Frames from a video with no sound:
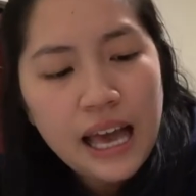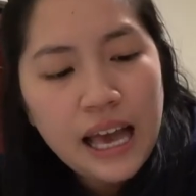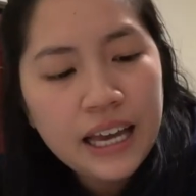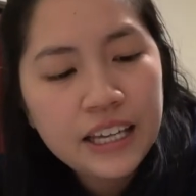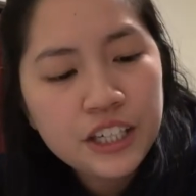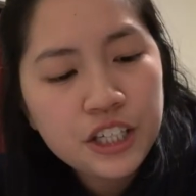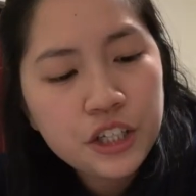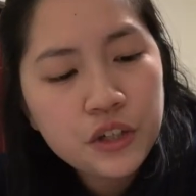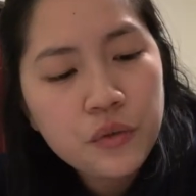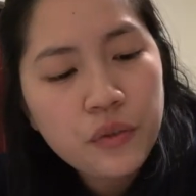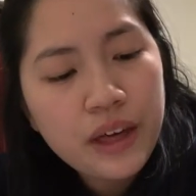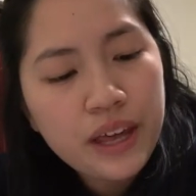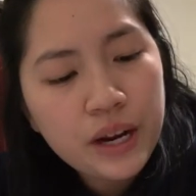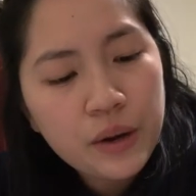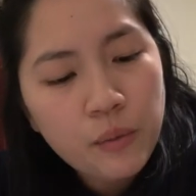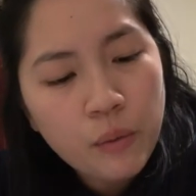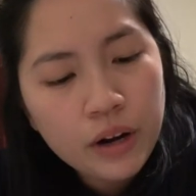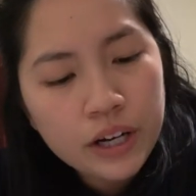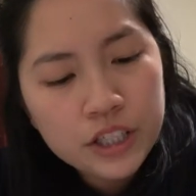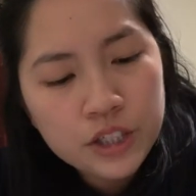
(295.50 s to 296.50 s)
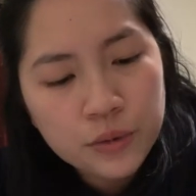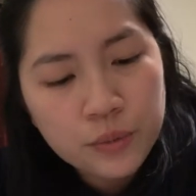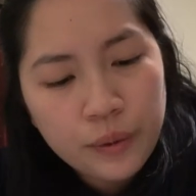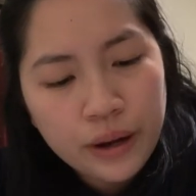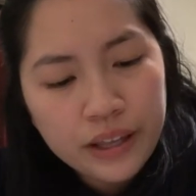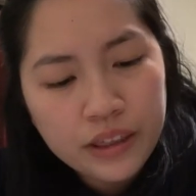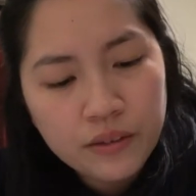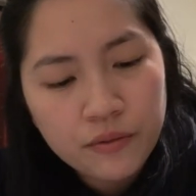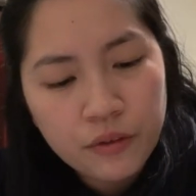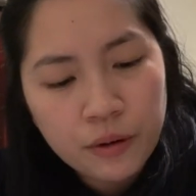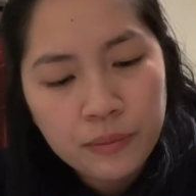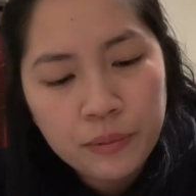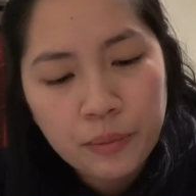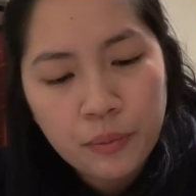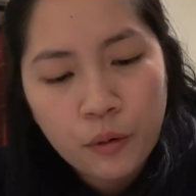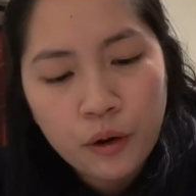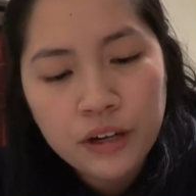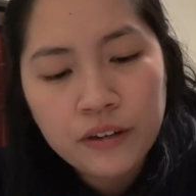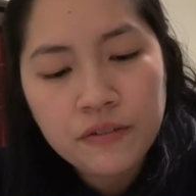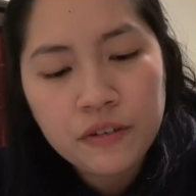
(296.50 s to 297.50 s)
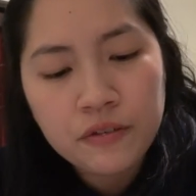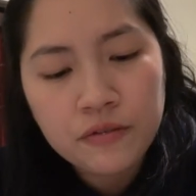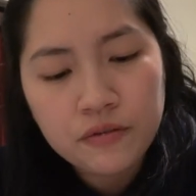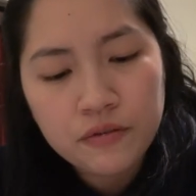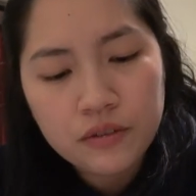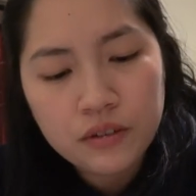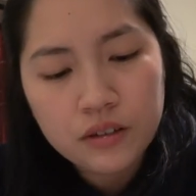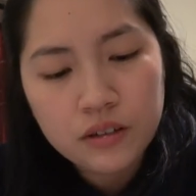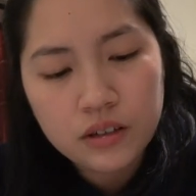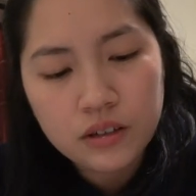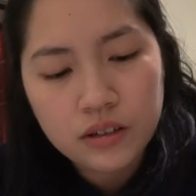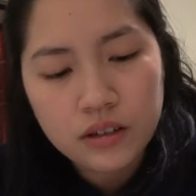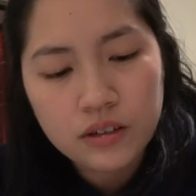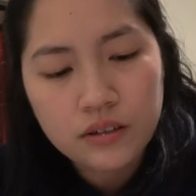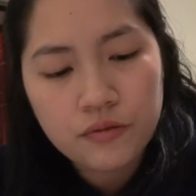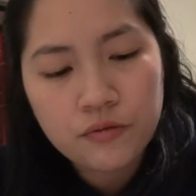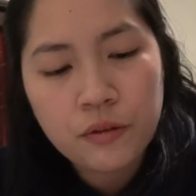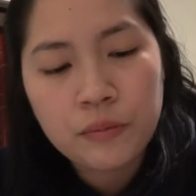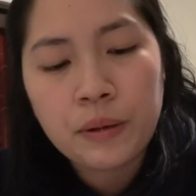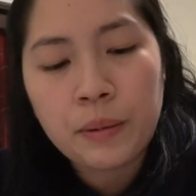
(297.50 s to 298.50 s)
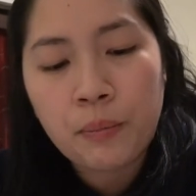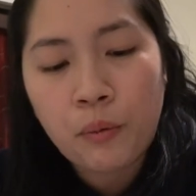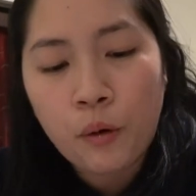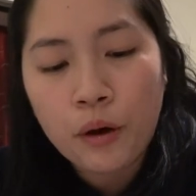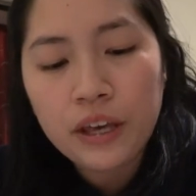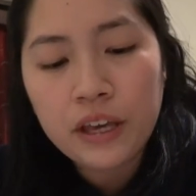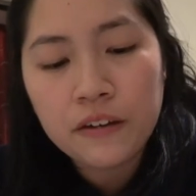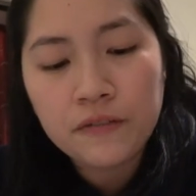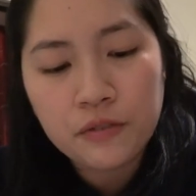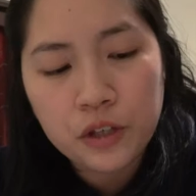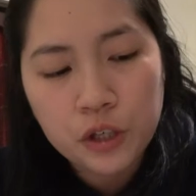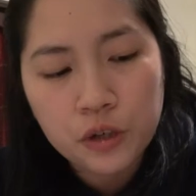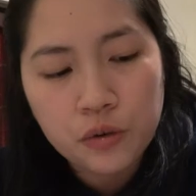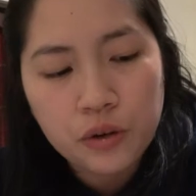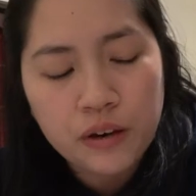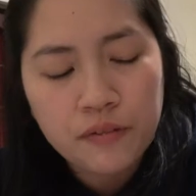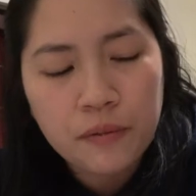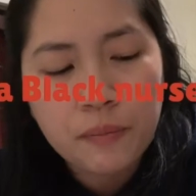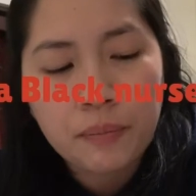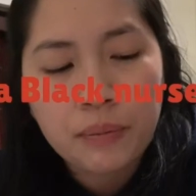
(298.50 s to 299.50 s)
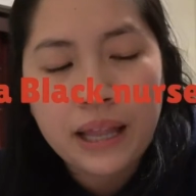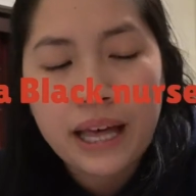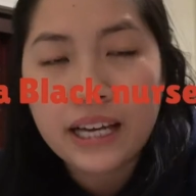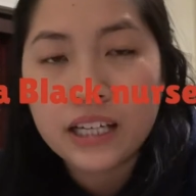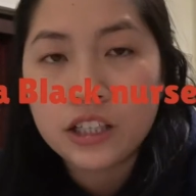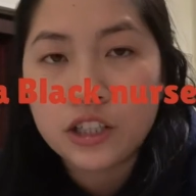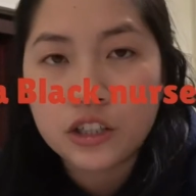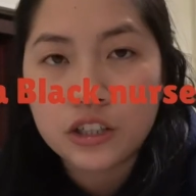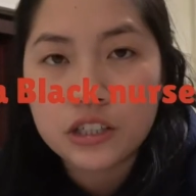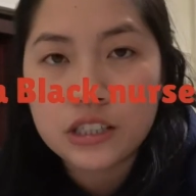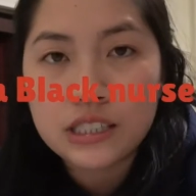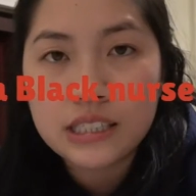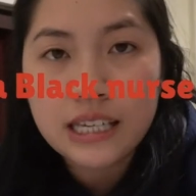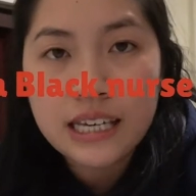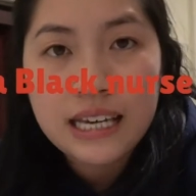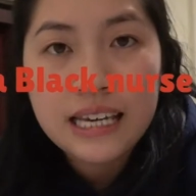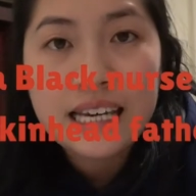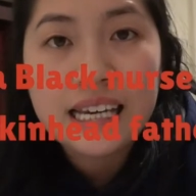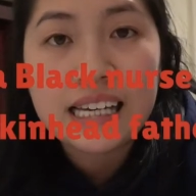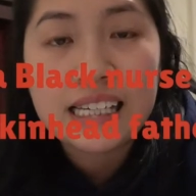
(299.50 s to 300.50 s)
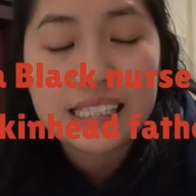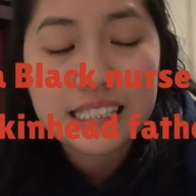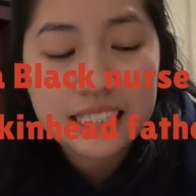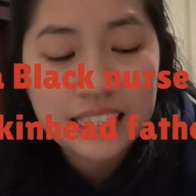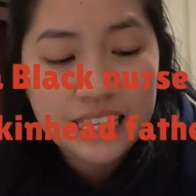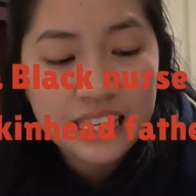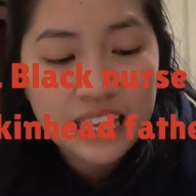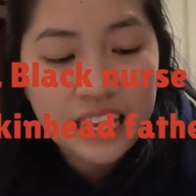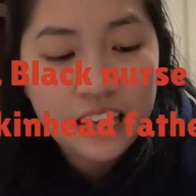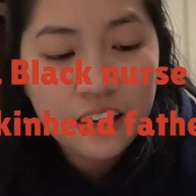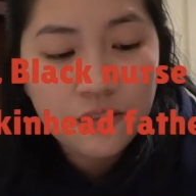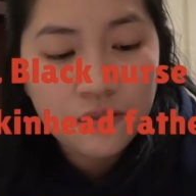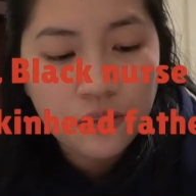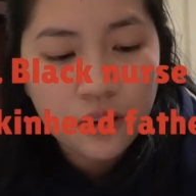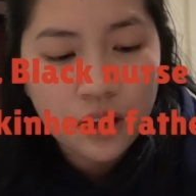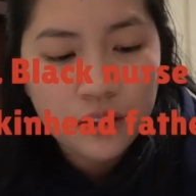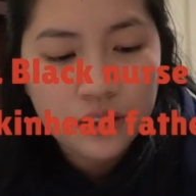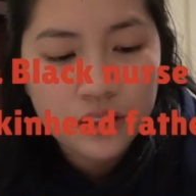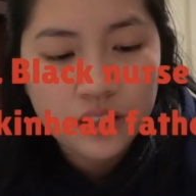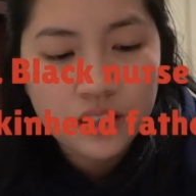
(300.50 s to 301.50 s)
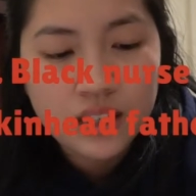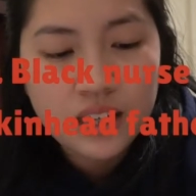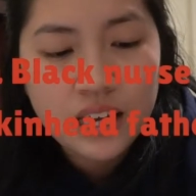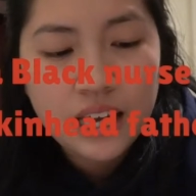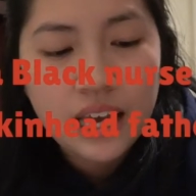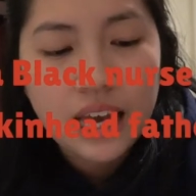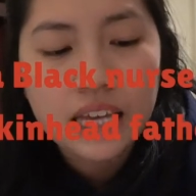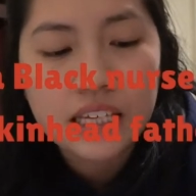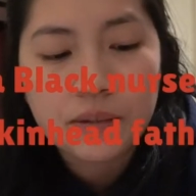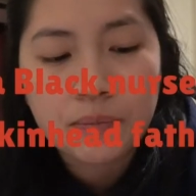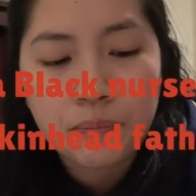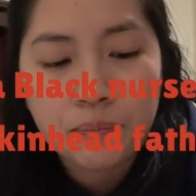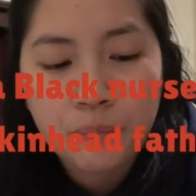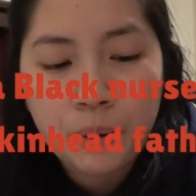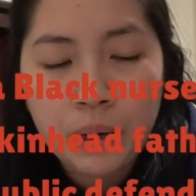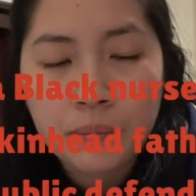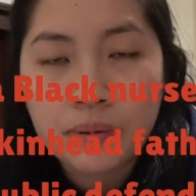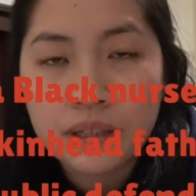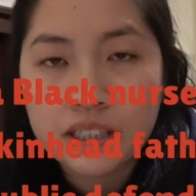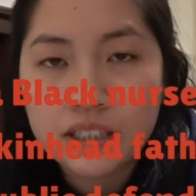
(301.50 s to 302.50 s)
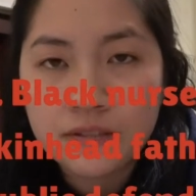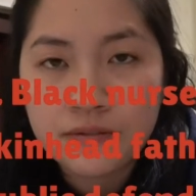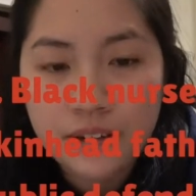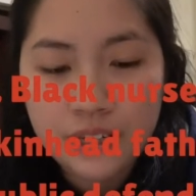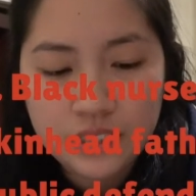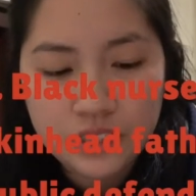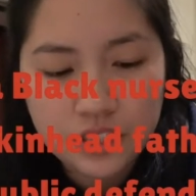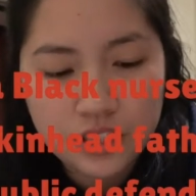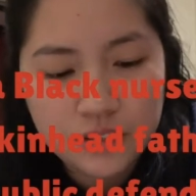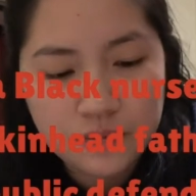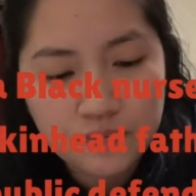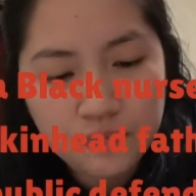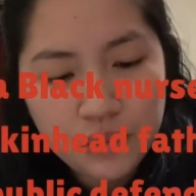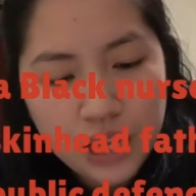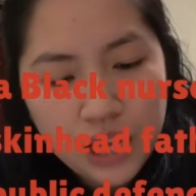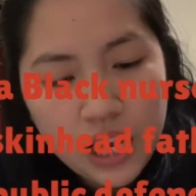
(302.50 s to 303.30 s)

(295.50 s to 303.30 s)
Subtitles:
I knew that I wanted to write from the point of from the point of view of a black nurse, a skinhead father, and a public defender.